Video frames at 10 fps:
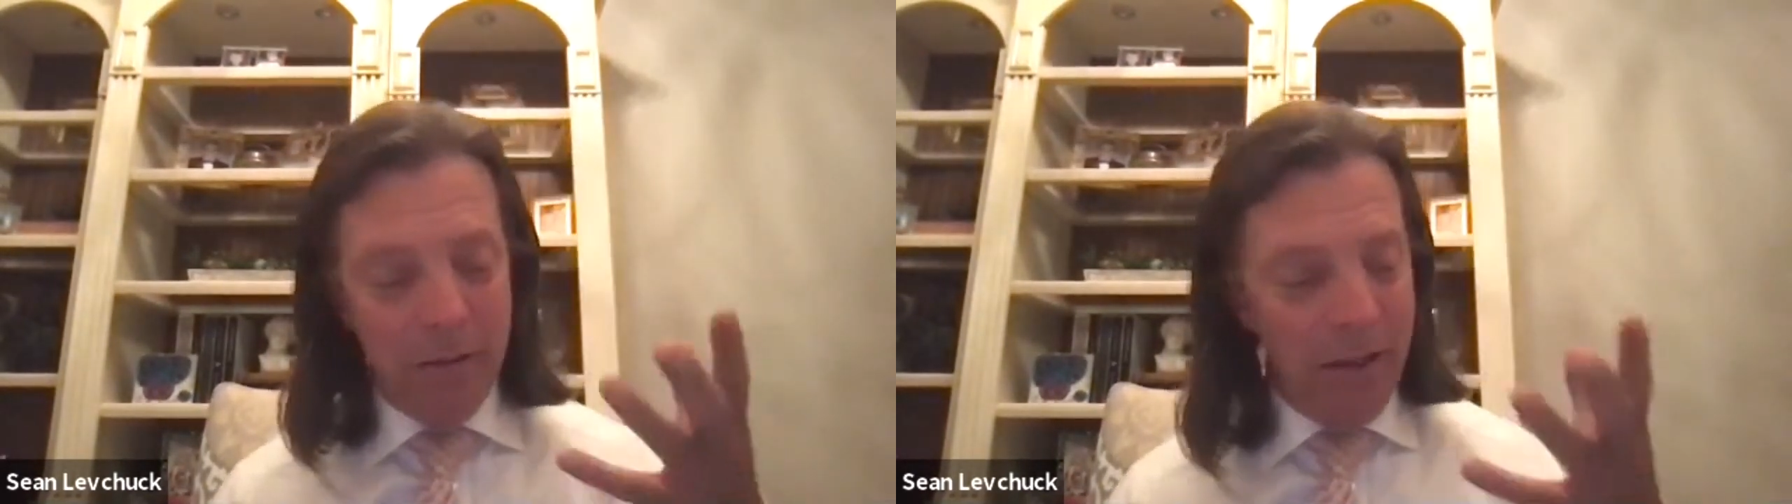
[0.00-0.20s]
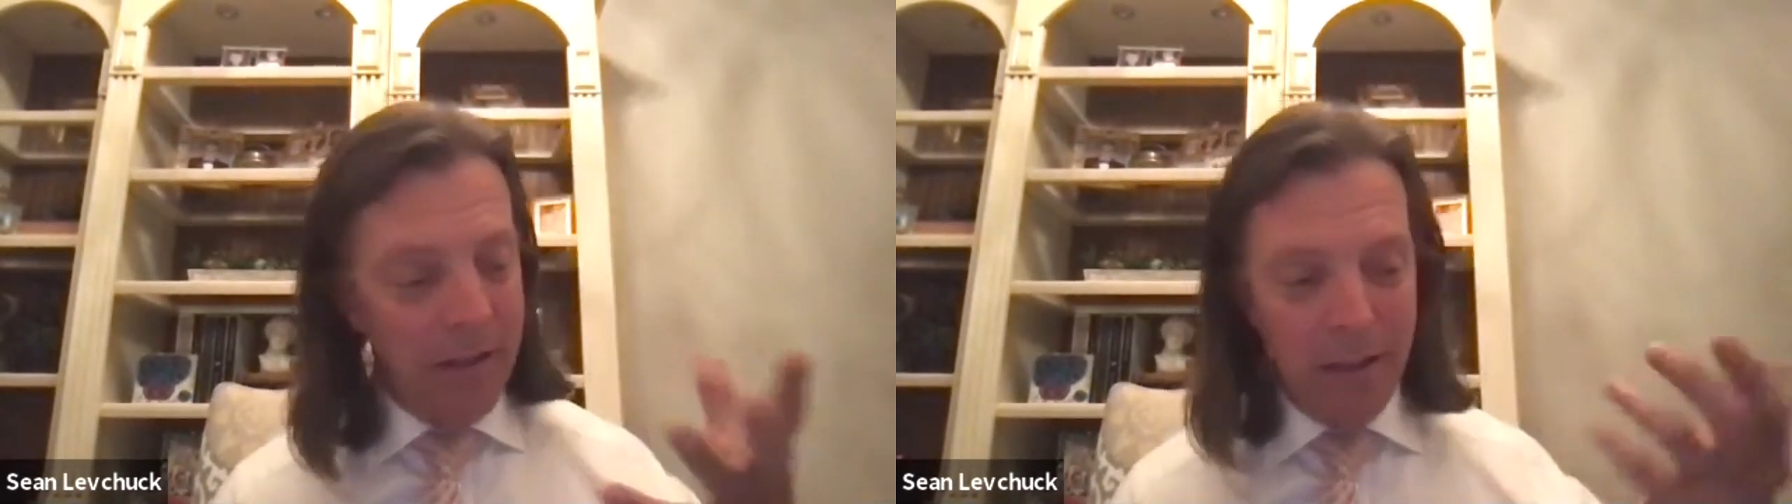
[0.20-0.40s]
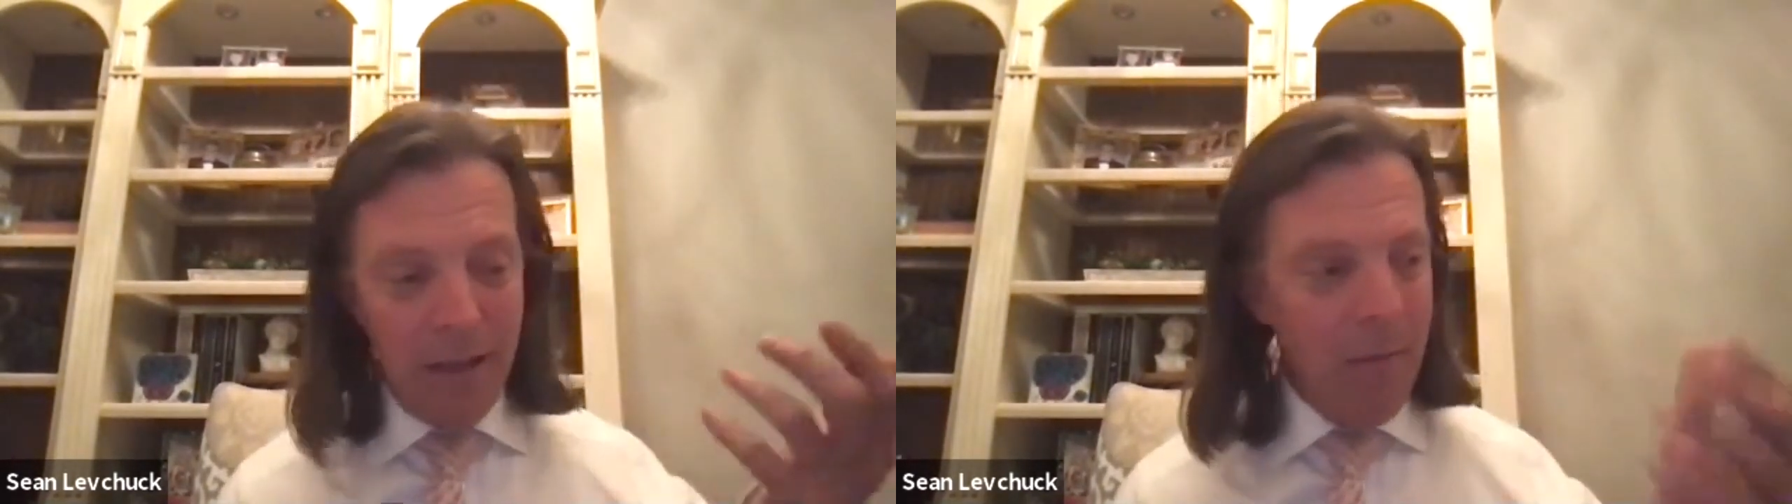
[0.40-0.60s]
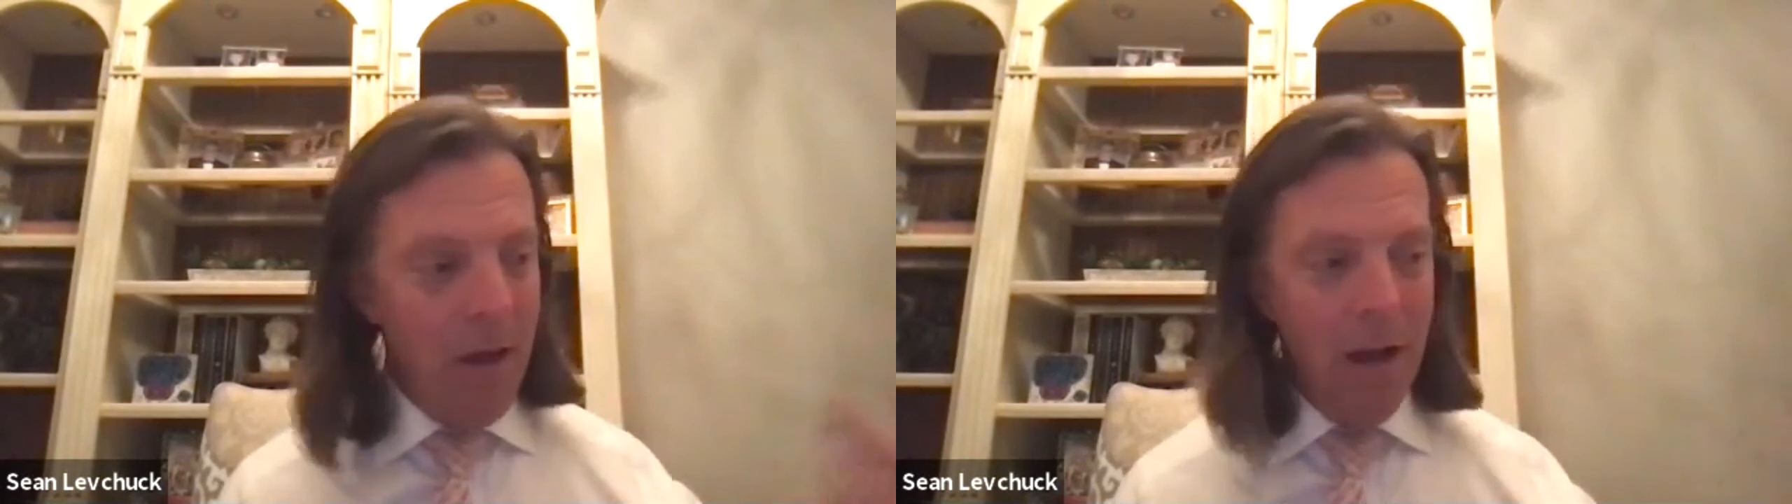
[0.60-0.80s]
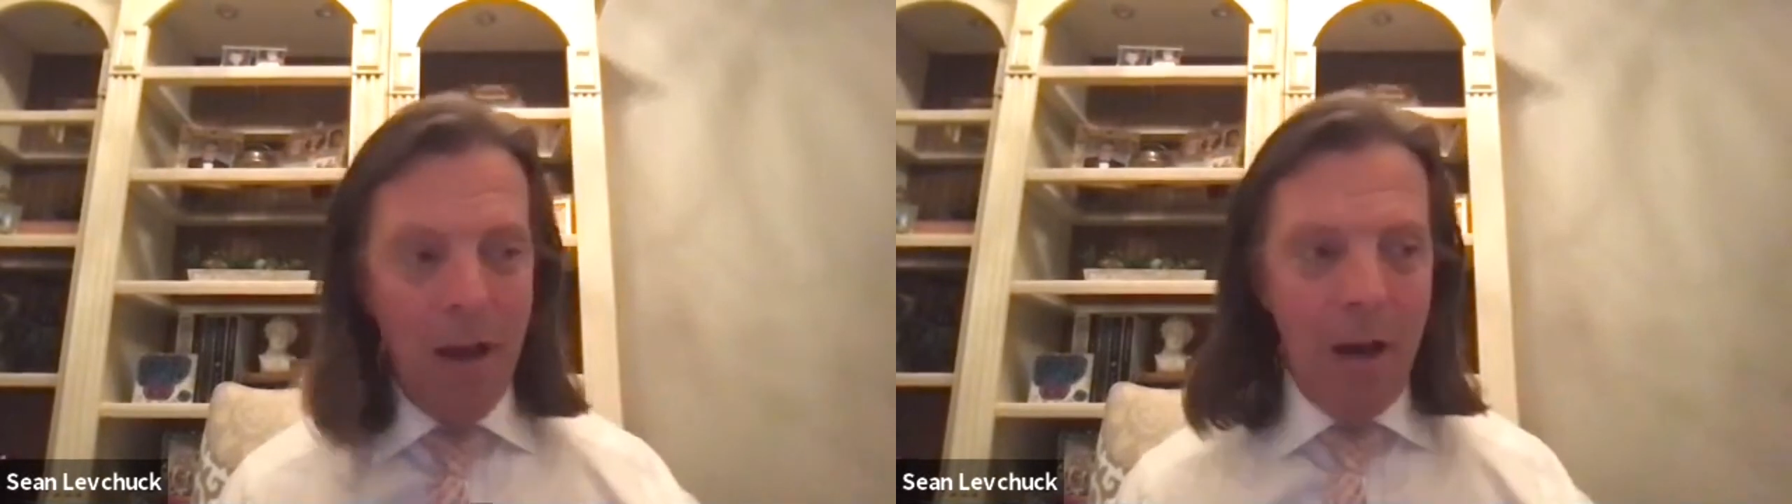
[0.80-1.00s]
When I see him,
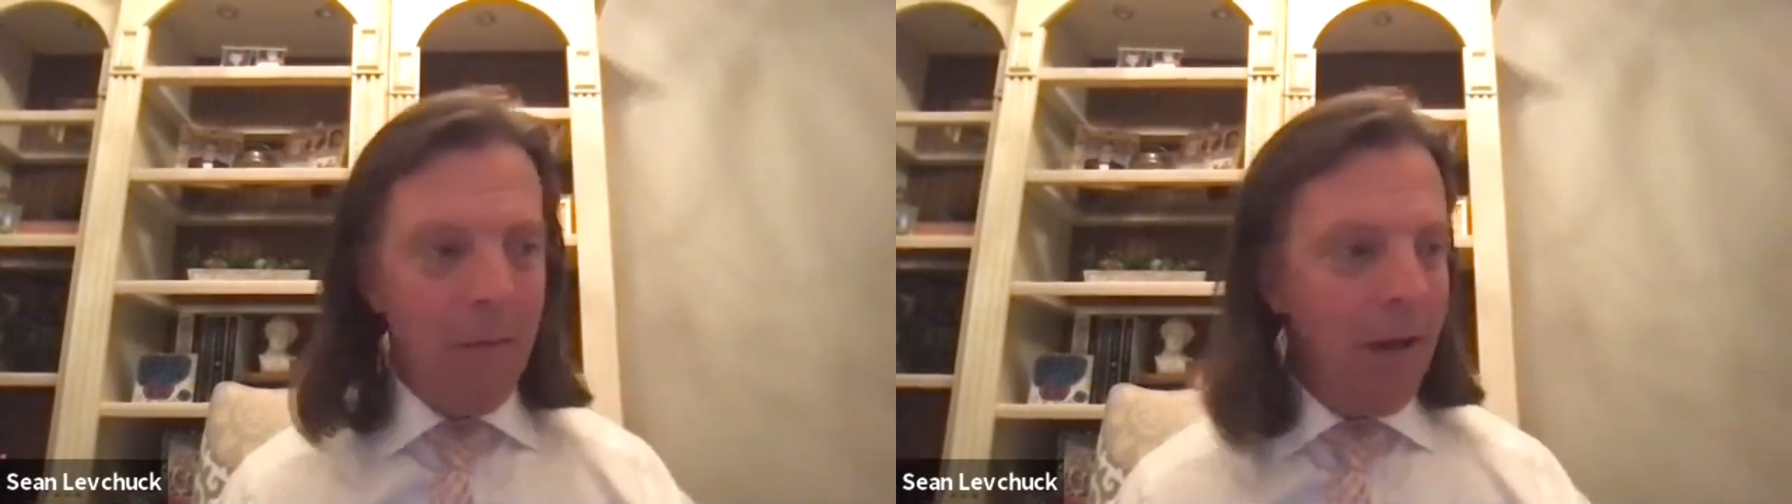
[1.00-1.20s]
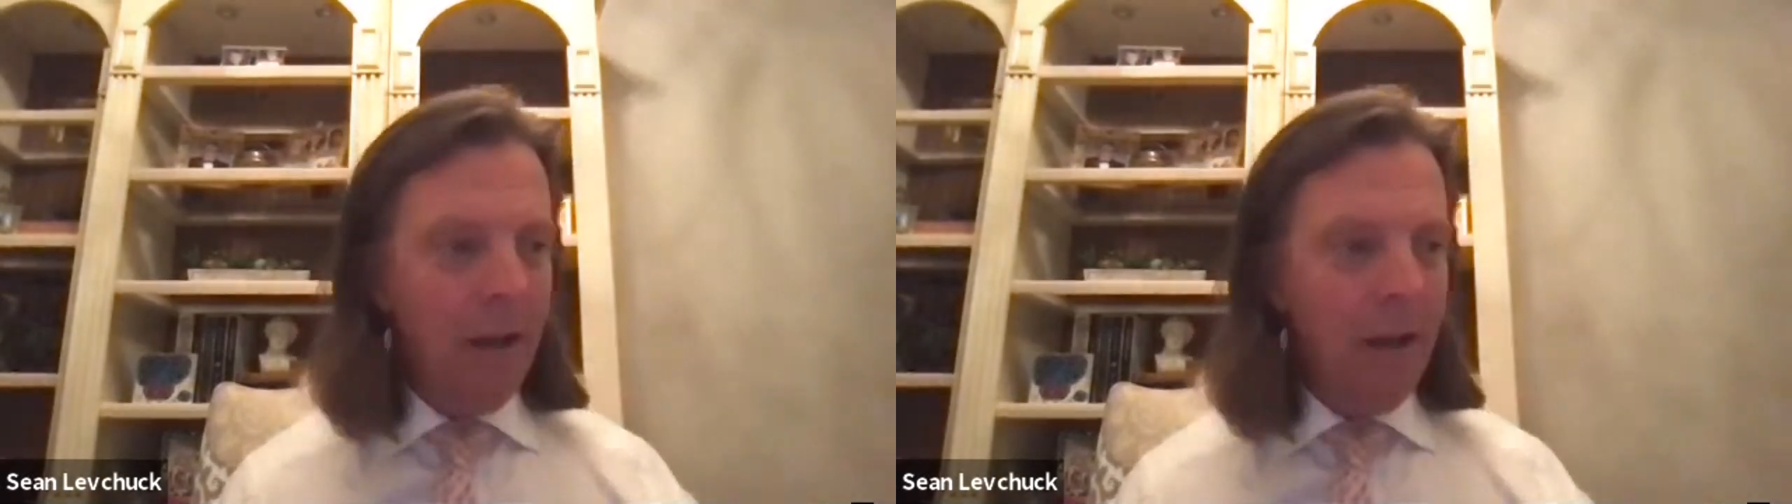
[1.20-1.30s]
I'm like,